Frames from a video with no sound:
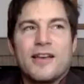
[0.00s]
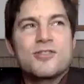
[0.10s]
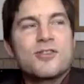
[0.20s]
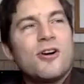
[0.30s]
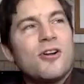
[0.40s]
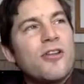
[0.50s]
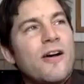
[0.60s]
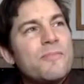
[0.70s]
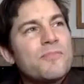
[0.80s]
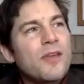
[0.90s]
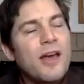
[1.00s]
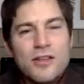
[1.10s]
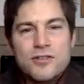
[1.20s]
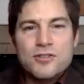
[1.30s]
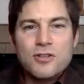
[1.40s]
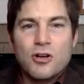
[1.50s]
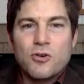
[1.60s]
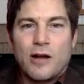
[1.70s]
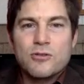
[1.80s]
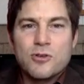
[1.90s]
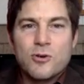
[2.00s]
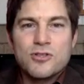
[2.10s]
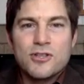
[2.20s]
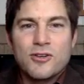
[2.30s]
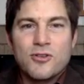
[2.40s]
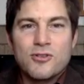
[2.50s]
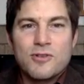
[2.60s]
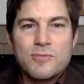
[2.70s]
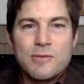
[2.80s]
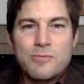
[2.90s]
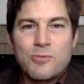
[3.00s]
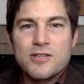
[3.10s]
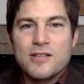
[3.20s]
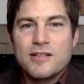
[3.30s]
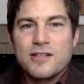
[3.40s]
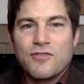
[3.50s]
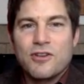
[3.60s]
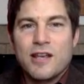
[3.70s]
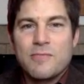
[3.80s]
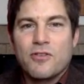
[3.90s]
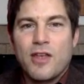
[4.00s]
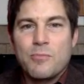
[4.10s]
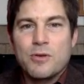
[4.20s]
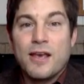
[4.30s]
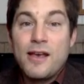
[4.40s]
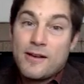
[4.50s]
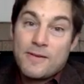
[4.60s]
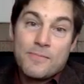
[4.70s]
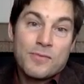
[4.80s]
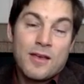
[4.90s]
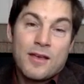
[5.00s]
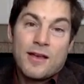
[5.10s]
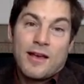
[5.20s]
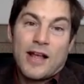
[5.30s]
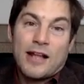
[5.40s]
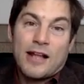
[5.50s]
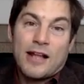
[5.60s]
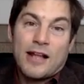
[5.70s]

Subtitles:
it's called I think it's just called crowdsourcing, or there's maybe a more scientific name for that, but yeah. And that